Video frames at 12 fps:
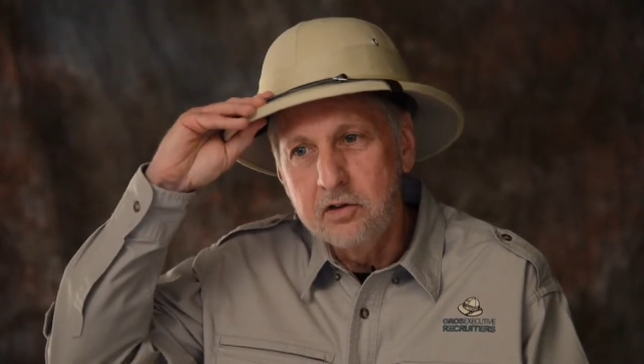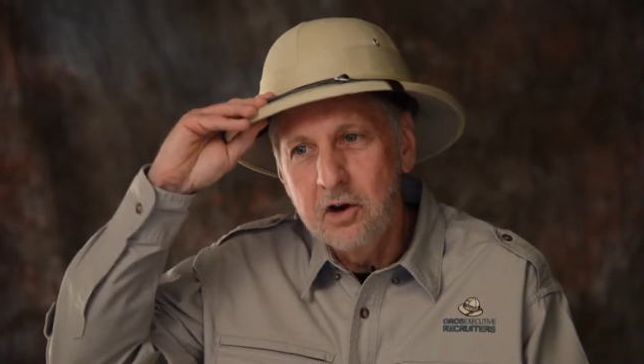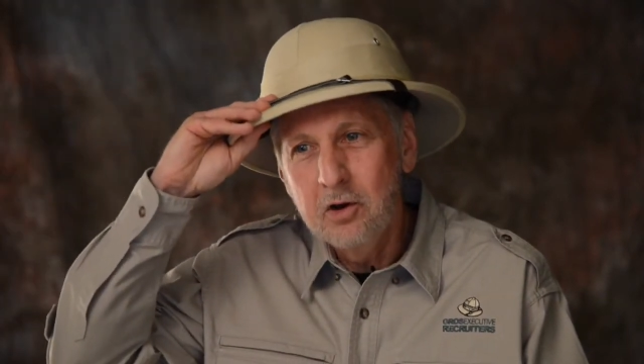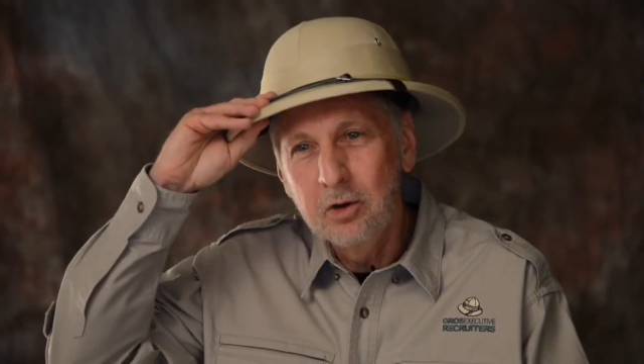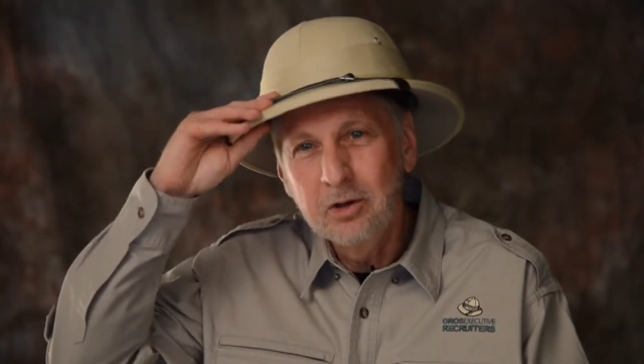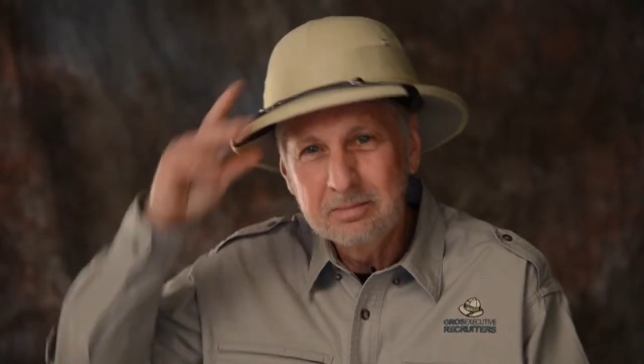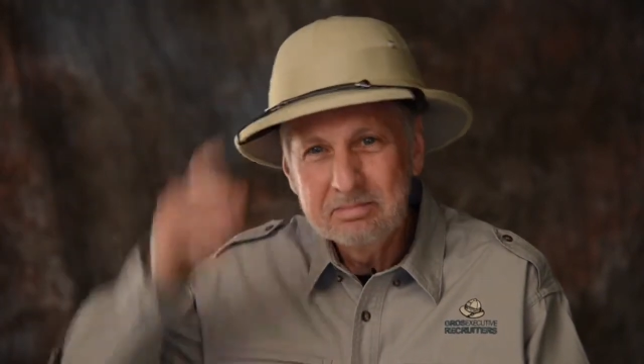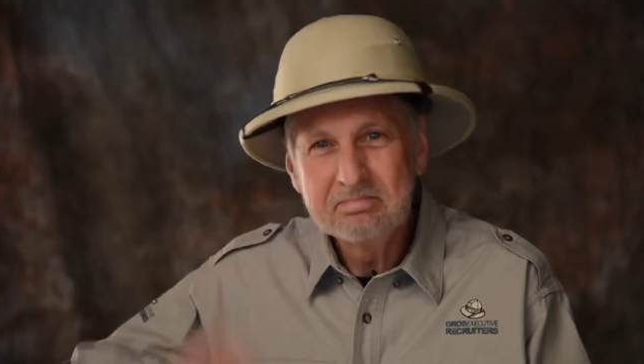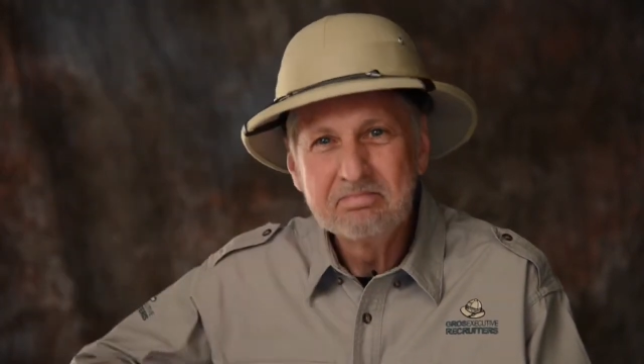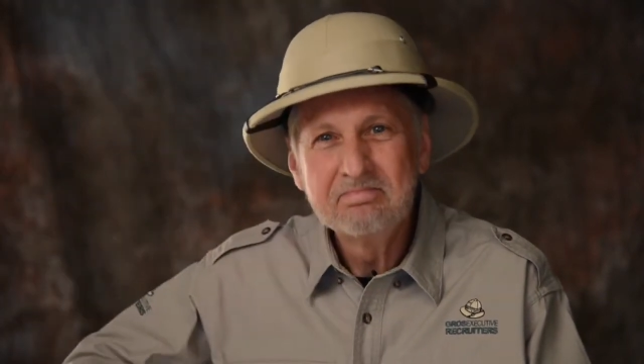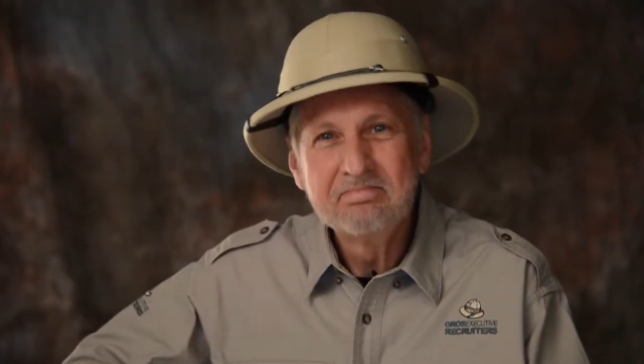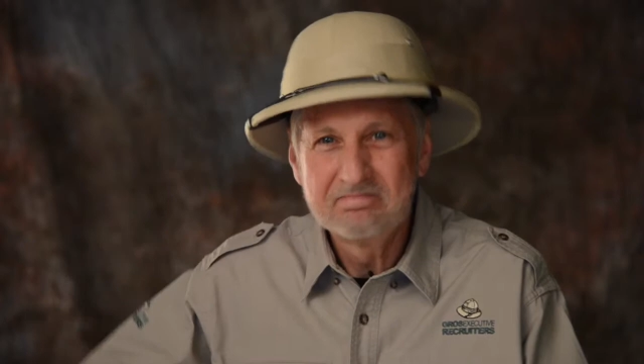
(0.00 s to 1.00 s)
jungle.
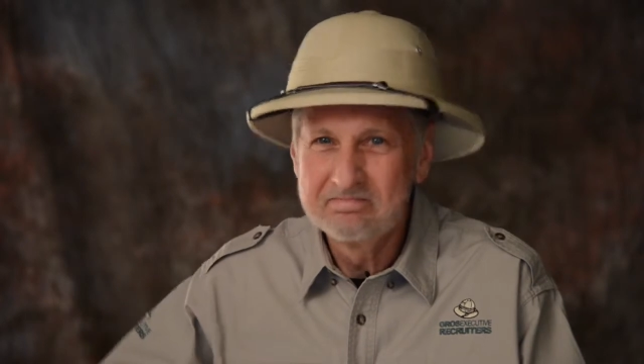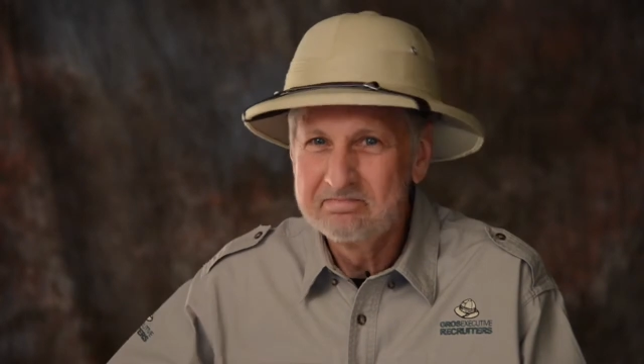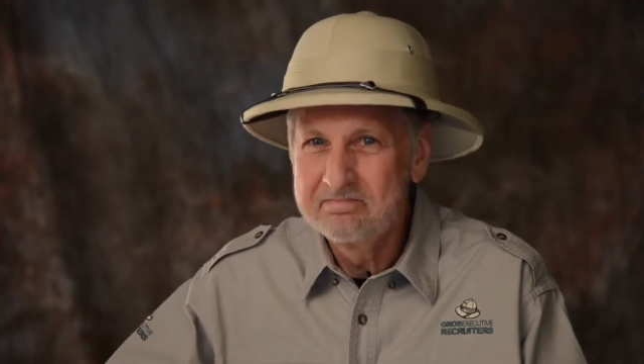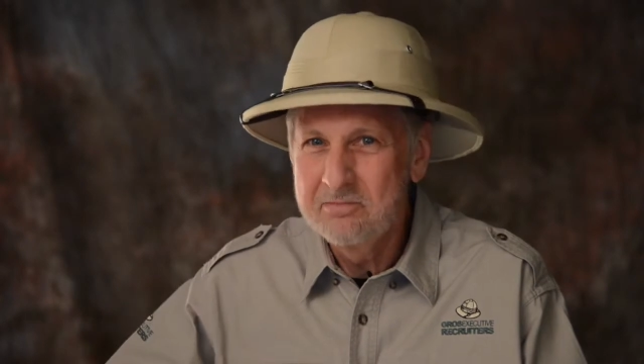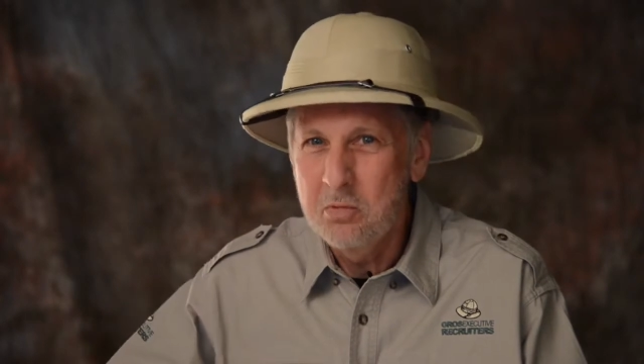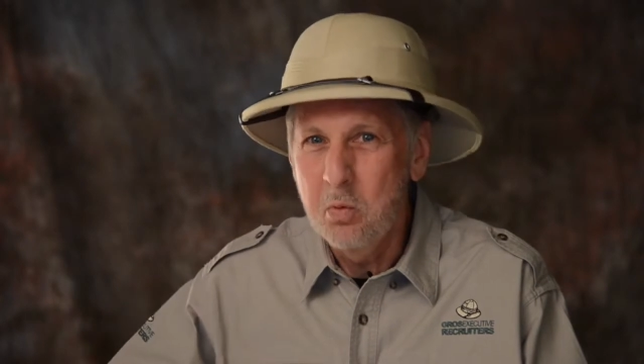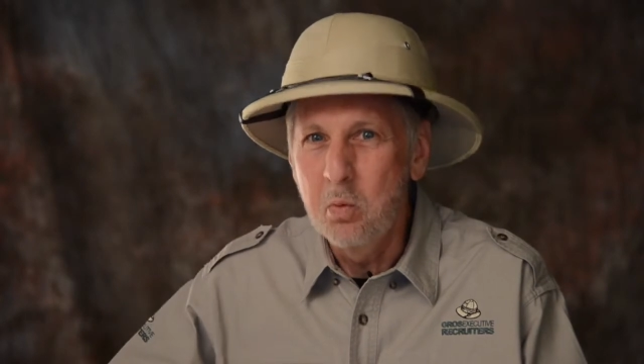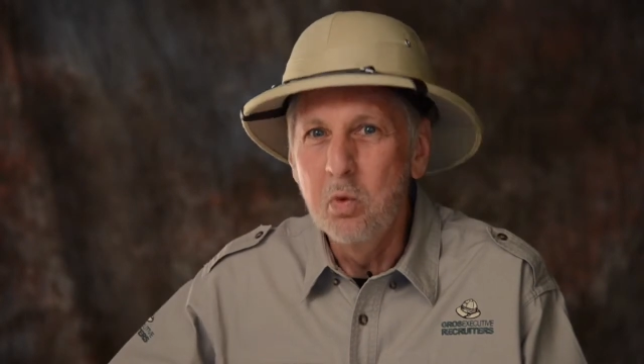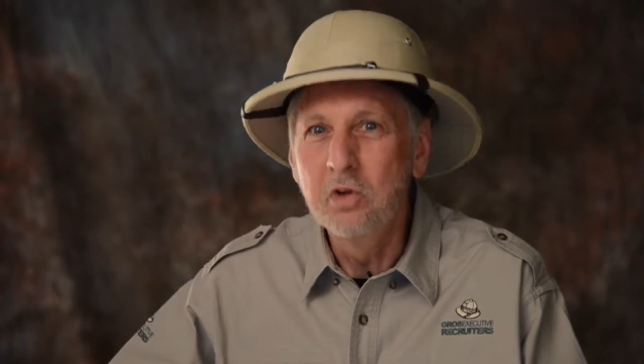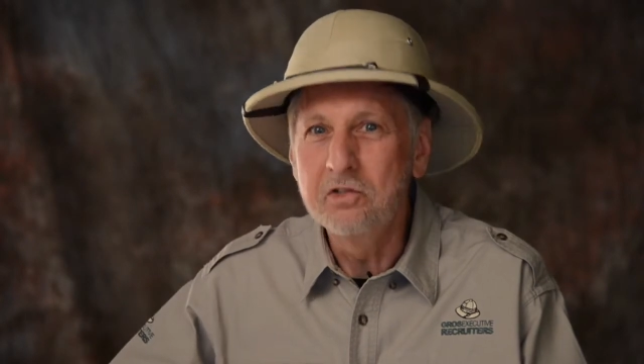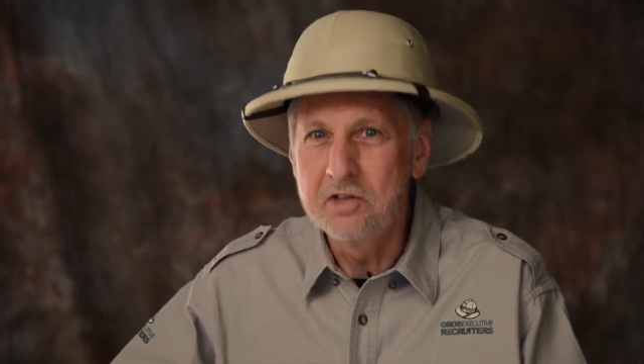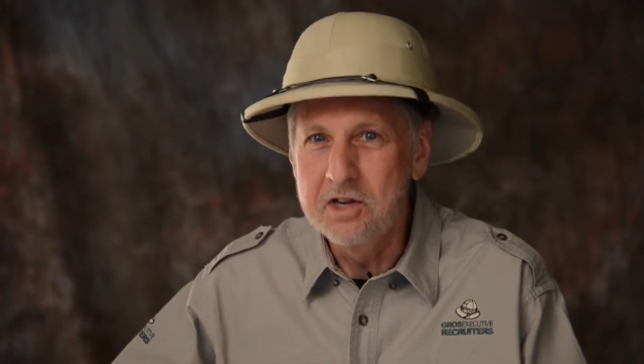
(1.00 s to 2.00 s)

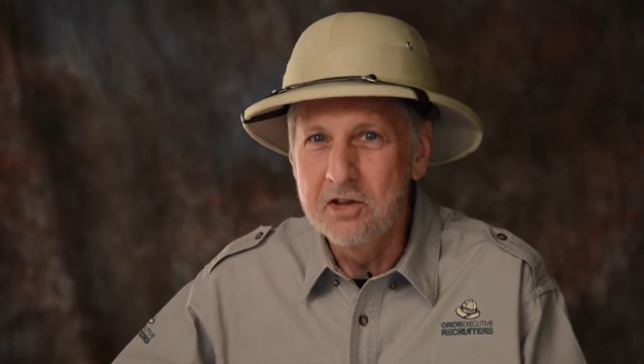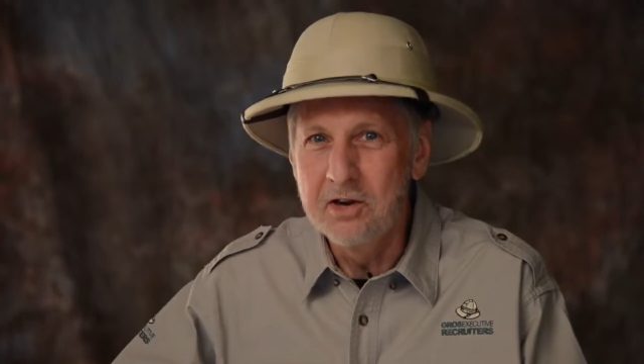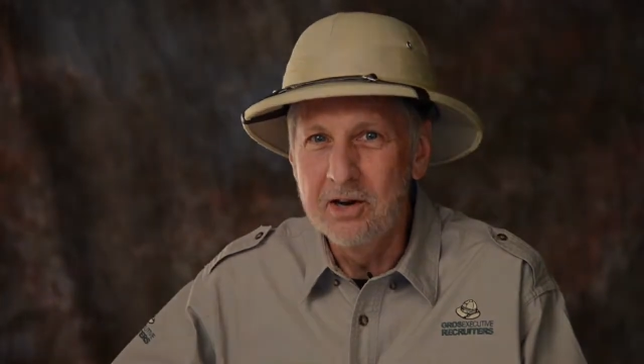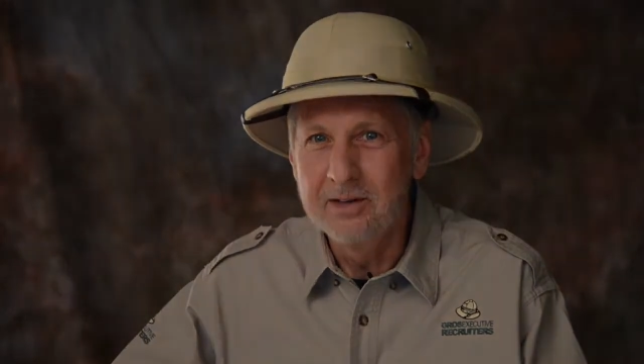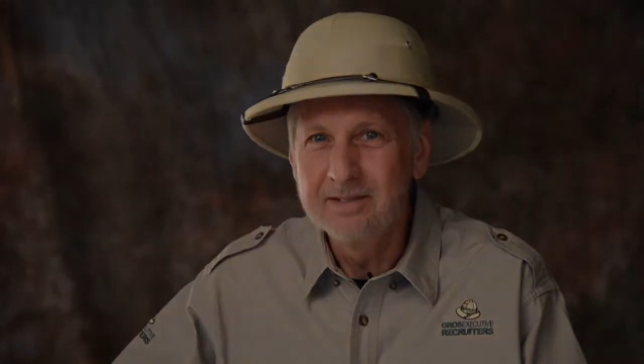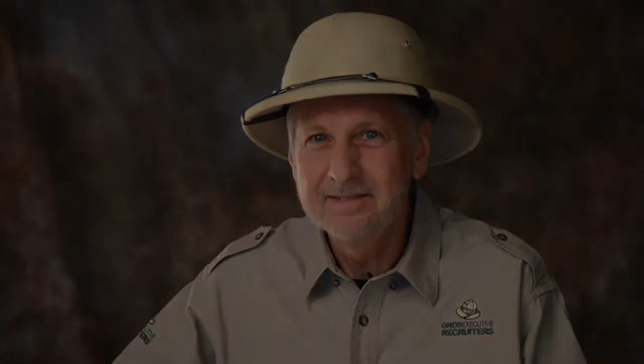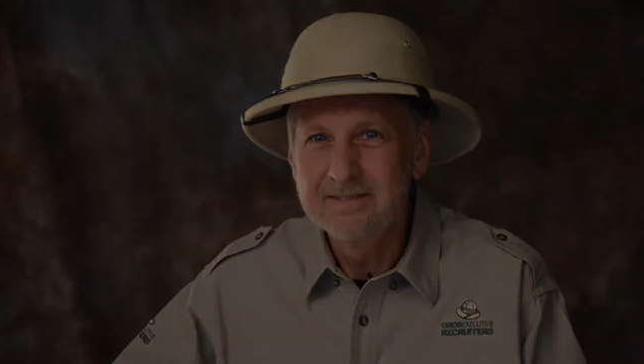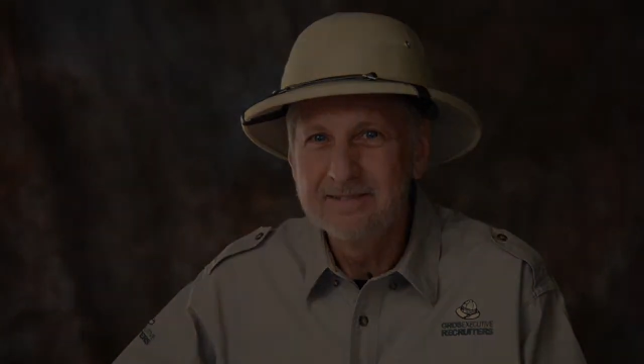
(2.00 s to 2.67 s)
We'll see you there.